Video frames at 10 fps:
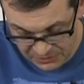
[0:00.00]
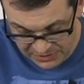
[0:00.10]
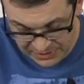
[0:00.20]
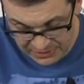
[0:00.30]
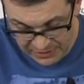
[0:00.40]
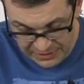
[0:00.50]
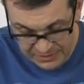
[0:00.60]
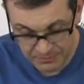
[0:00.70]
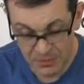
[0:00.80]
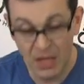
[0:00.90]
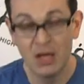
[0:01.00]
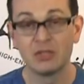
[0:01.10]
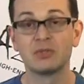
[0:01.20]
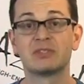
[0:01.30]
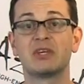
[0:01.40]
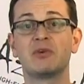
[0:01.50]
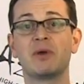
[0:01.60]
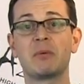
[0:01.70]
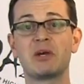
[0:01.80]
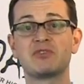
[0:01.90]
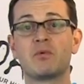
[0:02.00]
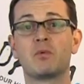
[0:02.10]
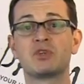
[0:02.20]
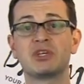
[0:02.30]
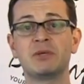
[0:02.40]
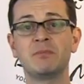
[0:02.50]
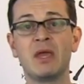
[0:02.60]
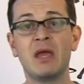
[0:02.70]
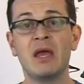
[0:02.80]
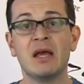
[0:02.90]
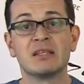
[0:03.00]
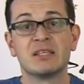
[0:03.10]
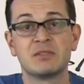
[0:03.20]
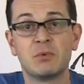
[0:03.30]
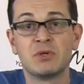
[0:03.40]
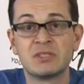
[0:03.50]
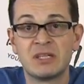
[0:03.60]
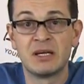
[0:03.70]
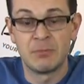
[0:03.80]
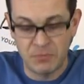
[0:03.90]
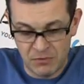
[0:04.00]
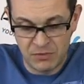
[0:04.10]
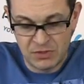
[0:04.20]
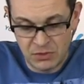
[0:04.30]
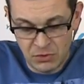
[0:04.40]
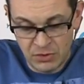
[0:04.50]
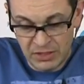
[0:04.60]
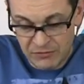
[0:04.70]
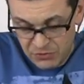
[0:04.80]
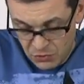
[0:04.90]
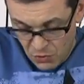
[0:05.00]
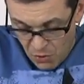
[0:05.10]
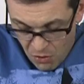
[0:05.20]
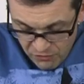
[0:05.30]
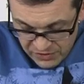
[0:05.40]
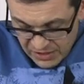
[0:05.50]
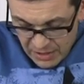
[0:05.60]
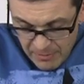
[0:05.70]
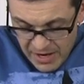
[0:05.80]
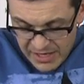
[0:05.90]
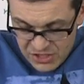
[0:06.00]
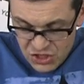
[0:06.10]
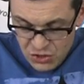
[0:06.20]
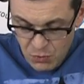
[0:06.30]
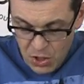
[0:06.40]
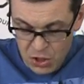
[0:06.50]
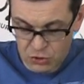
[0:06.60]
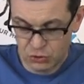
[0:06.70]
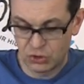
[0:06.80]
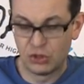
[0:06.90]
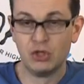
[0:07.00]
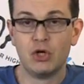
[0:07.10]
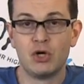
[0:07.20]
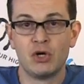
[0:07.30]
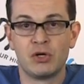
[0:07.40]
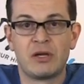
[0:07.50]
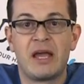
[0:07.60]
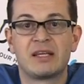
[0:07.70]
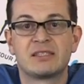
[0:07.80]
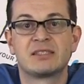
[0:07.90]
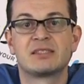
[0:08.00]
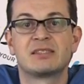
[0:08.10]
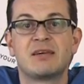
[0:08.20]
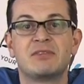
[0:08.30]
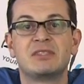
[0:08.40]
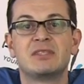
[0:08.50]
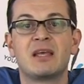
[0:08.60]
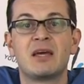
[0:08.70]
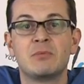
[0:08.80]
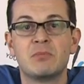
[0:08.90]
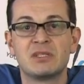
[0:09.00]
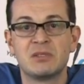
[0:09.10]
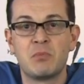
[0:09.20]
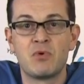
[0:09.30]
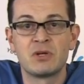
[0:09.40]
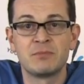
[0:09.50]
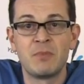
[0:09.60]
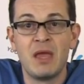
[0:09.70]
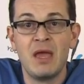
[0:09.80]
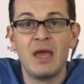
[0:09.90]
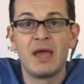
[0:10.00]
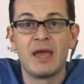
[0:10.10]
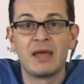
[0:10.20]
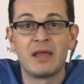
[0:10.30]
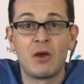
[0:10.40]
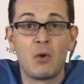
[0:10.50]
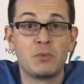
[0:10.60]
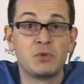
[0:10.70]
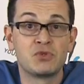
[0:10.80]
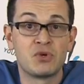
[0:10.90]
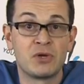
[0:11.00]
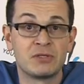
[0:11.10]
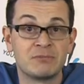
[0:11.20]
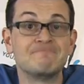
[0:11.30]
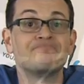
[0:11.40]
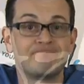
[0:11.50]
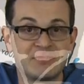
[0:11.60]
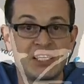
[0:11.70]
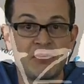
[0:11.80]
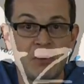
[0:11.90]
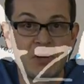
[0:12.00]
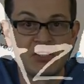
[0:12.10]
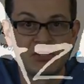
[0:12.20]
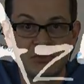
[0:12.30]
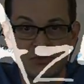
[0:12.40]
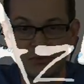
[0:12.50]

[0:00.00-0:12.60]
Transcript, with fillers: on that later. So thank you very much for watching. That was a video review of Gigabyte G1 Killer X79 motherboard and I hope you enjoyed. Thank you very much. See you